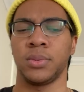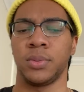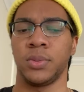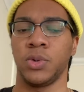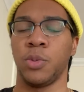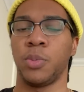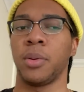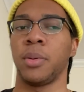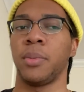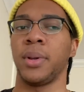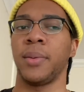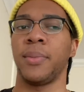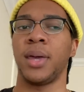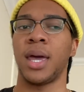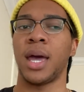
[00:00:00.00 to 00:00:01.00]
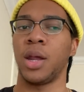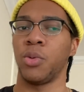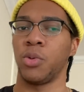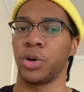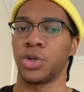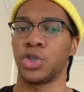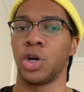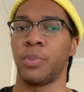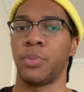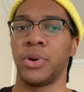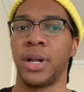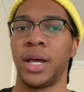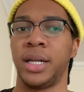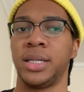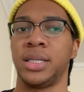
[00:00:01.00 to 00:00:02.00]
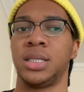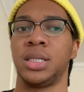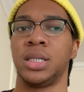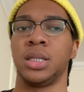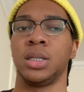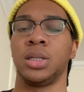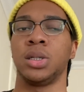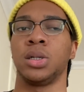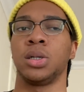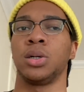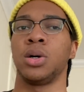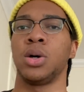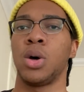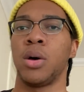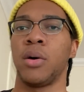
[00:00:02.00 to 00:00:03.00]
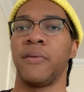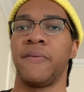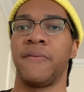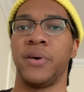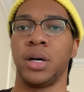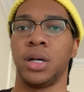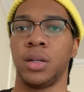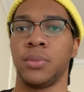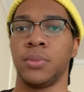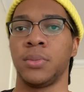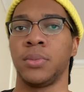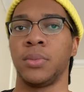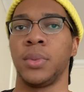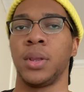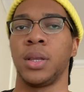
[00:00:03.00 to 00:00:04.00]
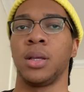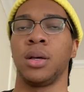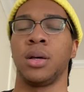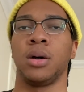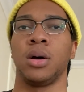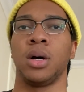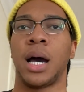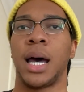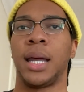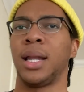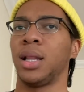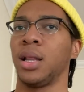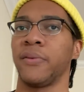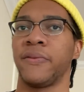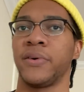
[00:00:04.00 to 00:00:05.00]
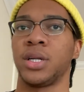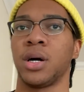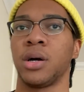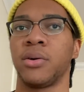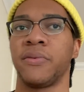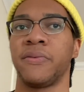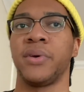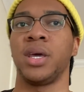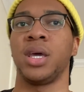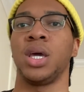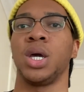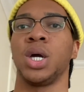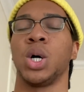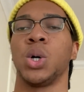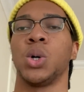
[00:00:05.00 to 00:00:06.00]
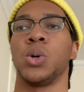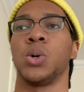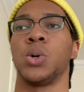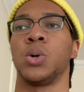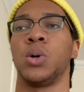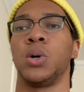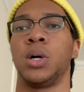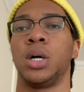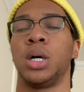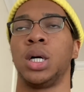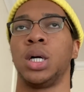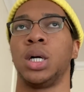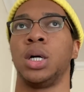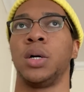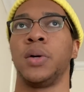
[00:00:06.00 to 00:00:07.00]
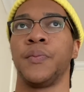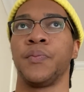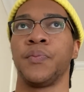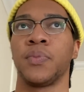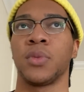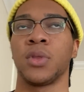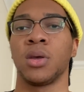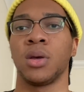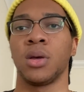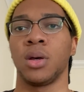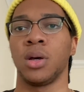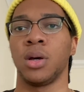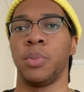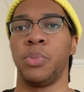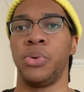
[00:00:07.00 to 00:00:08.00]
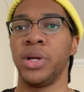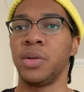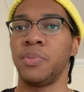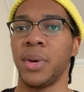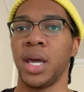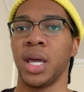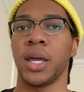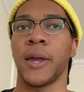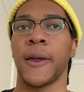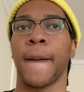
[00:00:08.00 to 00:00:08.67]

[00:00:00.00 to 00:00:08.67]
Or probably be any workshop related to film, analog photography, or printmaking.